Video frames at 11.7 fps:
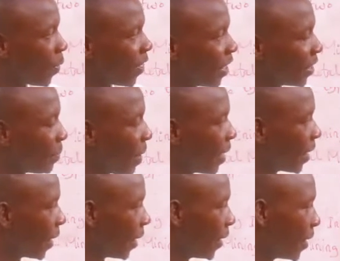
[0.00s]
that
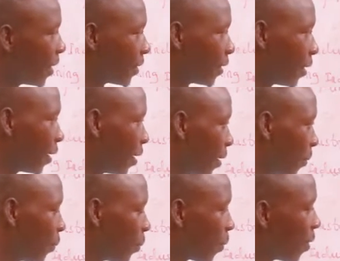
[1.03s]
mining industry.
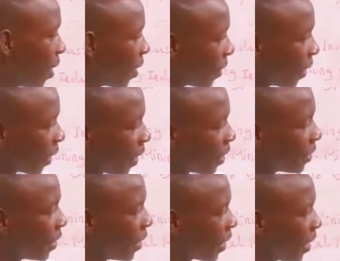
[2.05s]

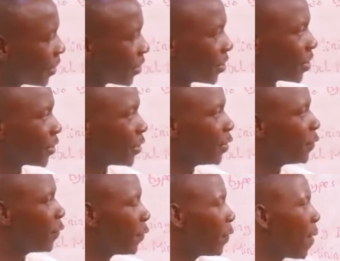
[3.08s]
The country
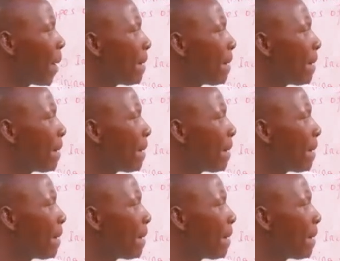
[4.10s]
receive